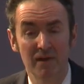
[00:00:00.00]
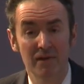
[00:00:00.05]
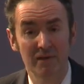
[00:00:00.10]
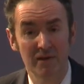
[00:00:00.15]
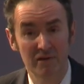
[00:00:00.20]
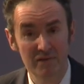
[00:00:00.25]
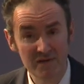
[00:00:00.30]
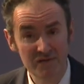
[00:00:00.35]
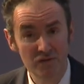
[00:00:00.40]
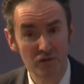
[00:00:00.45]

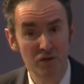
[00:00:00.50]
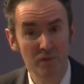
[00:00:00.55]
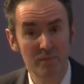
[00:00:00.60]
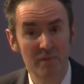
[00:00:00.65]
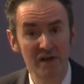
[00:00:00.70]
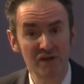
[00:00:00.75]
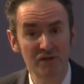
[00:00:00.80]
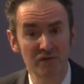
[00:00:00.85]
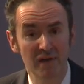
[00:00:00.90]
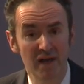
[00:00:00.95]
There is
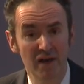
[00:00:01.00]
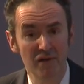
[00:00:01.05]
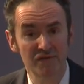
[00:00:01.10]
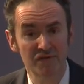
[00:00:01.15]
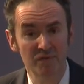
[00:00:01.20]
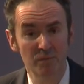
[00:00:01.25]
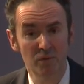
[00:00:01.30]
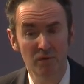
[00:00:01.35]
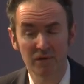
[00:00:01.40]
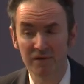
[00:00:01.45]
occupational health
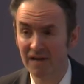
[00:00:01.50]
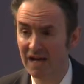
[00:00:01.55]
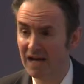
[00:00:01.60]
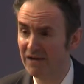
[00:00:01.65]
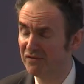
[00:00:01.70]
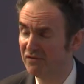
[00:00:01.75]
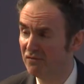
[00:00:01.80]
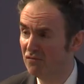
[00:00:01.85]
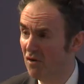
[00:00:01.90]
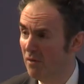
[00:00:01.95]
support in the
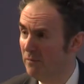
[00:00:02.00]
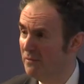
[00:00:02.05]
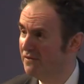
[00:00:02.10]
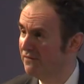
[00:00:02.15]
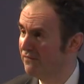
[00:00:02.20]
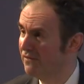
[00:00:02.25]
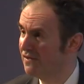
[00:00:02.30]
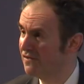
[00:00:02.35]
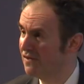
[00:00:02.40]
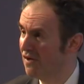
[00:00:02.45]
House of
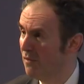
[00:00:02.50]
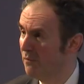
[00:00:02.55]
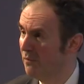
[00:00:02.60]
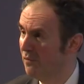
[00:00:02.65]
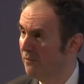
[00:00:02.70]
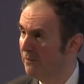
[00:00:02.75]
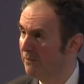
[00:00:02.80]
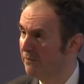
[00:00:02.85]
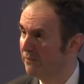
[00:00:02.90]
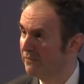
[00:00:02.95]
Commons, for
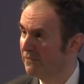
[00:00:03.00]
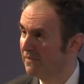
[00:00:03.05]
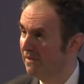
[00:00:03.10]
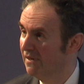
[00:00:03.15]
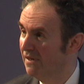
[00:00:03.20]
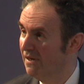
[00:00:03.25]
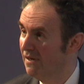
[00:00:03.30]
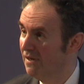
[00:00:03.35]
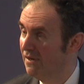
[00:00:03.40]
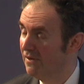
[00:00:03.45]
example.
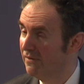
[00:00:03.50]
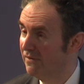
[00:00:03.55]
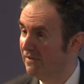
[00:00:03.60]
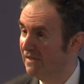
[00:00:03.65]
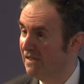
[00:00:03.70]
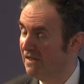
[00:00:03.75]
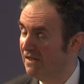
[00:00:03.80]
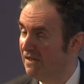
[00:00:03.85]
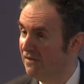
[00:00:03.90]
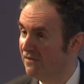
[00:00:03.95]

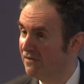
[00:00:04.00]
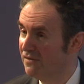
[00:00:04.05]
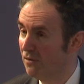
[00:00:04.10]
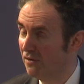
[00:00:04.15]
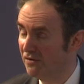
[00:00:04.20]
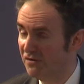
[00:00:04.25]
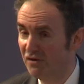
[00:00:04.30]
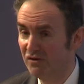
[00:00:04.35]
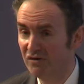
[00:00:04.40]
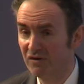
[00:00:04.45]
The
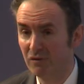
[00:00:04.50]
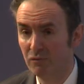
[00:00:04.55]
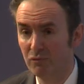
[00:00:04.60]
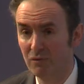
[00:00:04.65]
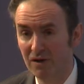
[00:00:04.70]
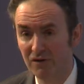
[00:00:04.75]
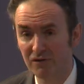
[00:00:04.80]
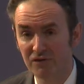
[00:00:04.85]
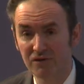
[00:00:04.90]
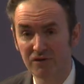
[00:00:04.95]
Scottish and
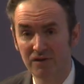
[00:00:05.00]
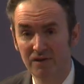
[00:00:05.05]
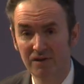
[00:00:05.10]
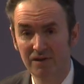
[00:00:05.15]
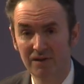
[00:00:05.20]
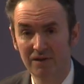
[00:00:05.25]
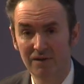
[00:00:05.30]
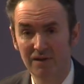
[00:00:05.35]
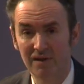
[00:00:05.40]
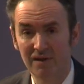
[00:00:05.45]
Welsh
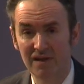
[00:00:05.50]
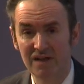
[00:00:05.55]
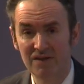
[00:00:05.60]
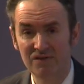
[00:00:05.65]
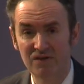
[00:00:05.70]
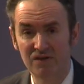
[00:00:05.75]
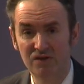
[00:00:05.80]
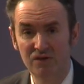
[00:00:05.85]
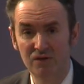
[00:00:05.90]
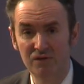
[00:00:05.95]

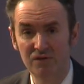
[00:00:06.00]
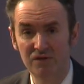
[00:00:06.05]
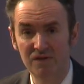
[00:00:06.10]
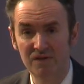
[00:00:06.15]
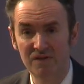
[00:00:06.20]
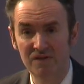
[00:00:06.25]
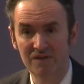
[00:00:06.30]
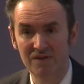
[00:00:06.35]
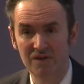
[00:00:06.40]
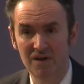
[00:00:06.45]

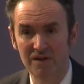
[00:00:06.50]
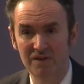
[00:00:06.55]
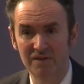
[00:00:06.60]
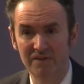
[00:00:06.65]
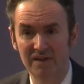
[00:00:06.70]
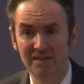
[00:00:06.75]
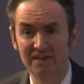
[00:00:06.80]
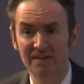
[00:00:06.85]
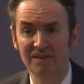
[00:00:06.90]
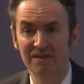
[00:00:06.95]
institutions decided
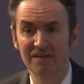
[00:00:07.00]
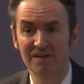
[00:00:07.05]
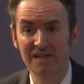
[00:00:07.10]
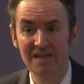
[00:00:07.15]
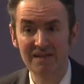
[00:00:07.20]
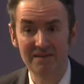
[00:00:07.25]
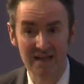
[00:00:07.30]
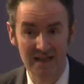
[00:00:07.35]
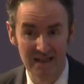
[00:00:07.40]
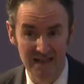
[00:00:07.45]
they didn't
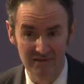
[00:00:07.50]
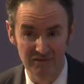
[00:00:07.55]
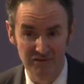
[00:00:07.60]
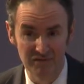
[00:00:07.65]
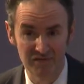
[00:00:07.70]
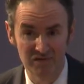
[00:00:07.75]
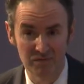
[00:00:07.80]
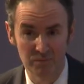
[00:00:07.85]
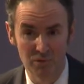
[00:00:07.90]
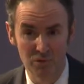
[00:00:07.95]
need that level
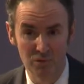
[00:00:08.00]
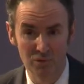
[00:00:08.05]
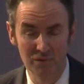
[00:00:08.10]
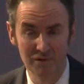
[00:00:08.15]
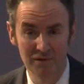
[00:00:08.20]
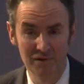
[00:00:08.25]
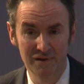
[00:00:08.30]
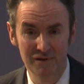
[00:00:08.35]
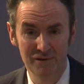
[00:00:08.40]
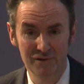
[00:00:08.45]
of
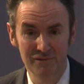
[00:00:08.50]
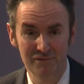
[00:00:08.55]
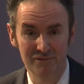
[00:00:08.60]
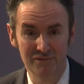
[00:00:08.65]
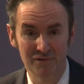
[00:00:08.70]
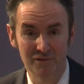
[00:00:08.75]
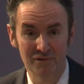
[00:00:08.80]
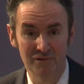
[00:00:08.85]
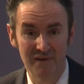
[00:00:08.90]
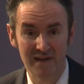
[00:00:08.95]
support
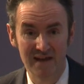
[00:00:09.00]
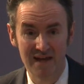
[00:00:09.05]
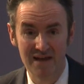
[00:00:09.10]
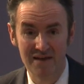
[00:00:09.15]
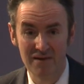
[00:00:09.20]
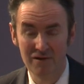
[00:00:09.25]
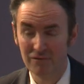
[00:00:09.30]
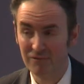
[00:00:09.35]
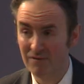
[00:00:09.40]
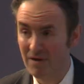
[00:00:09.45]
for
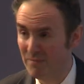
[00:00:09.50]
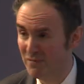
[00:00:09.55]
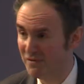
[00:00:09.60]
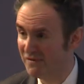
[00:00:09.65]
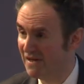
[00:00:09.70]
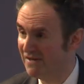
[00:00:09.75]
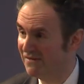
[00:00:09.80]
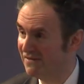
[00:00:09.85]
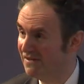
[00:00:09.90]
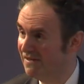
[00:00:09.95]
their
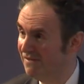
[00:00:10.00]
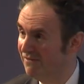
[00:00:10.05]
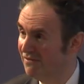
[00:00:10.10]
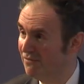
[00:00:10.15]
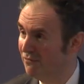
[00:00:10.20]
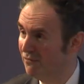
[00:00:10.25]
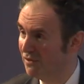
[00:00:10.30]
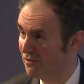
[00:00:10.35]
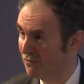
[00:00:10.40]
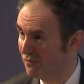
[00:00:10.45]

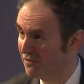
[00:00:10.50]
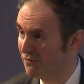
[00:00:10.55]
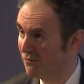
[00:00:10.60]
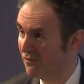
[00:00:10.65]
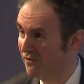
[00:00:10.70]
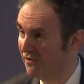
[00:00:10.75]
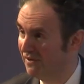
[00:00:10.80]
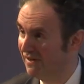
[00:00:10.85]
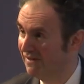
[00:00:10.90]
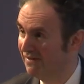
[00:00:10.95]
representatives, which was
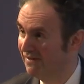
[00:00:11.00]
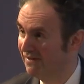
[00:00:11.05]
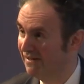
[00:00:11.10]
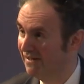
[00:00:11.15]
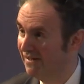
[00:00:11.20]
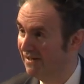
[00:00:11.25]
worrying.